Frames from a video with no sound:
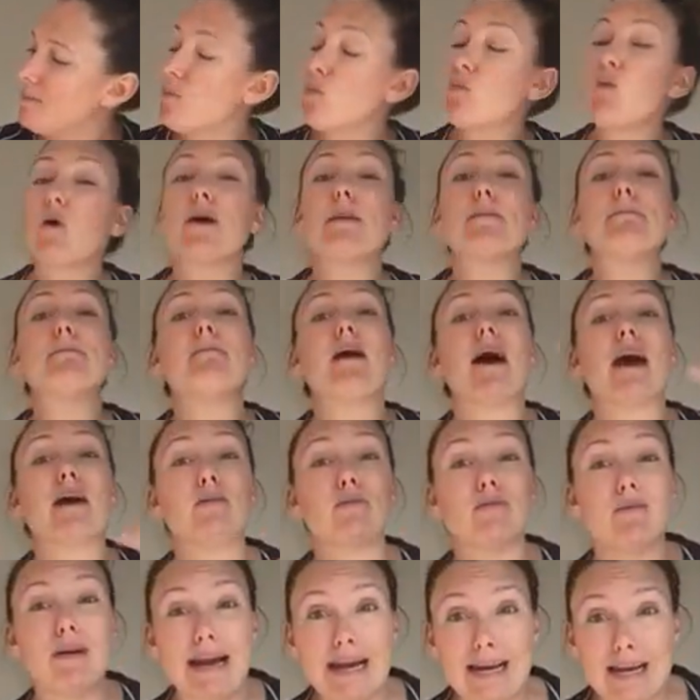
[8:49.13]
what are
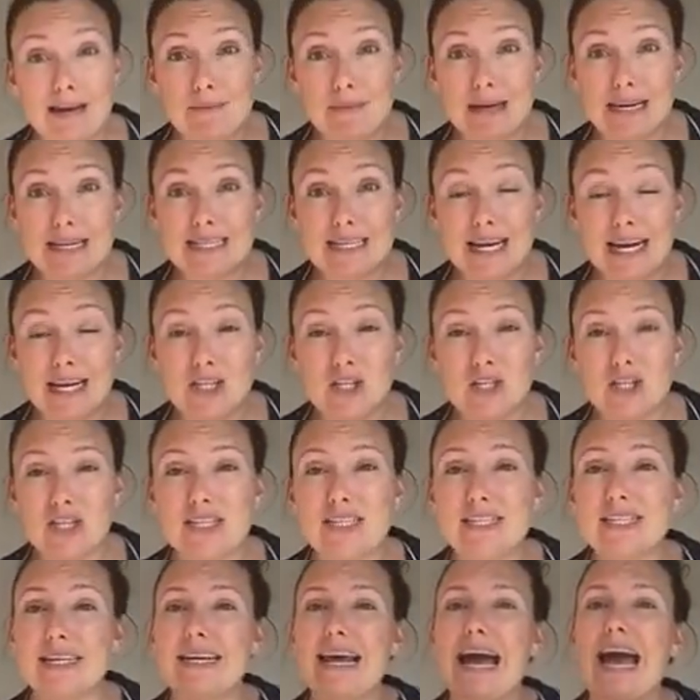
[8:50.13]
my
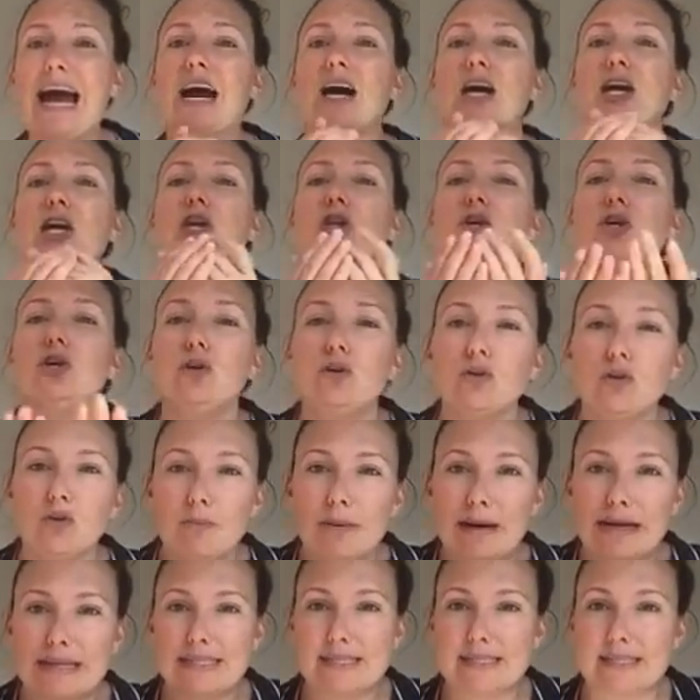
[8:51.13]
recommendations and how can you
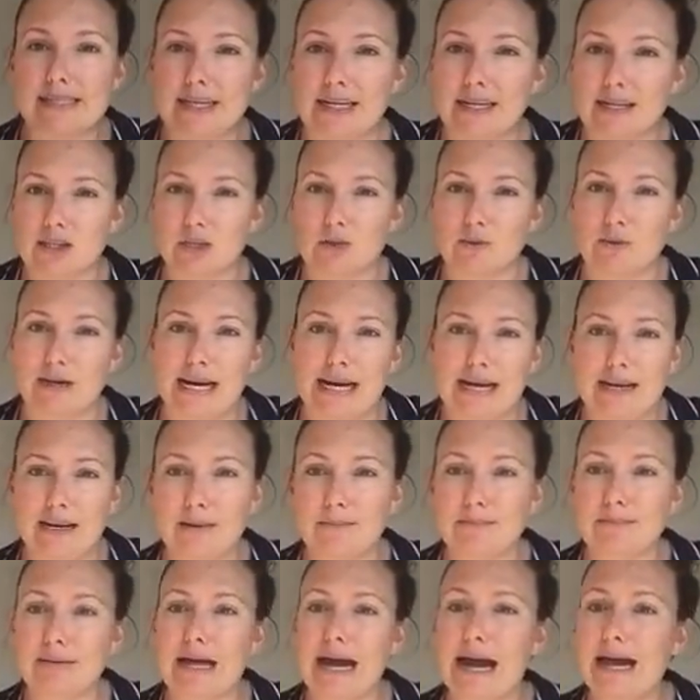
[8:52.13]
best stick to an
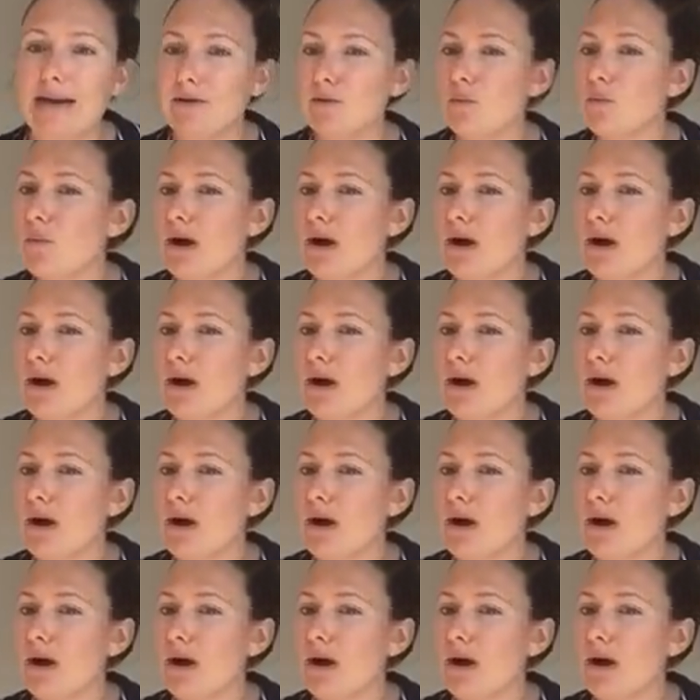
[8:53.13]
eating plan?